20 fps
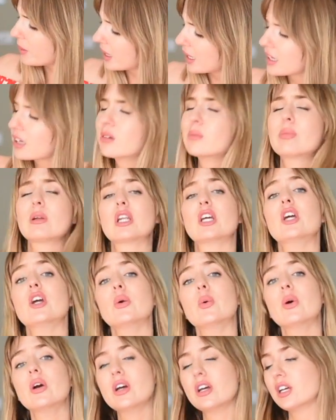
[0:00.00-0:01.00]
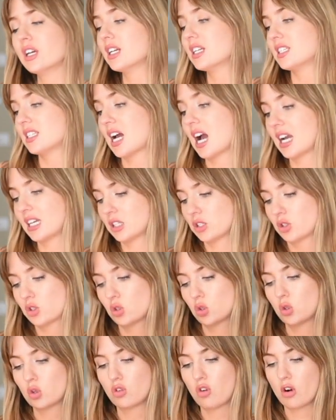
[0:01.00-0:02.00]
pink and blue
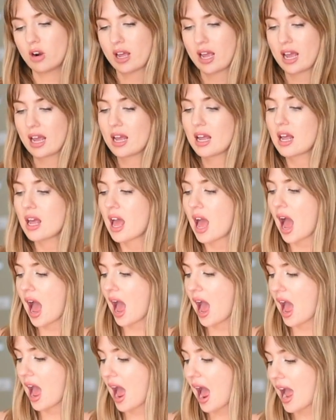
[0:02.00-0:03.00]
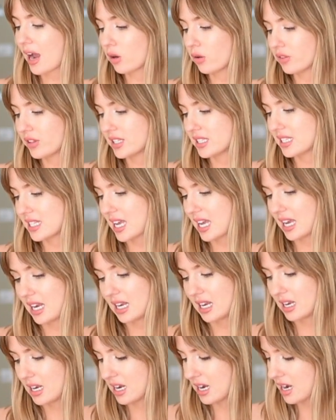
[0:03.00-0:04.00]
dinosaur on it. I got this
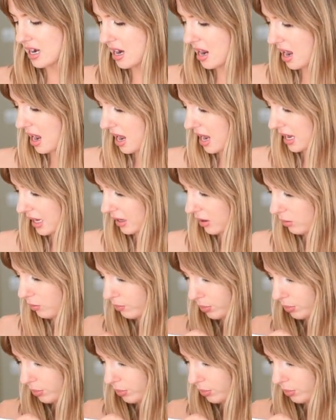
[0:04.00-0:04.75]
in a, oh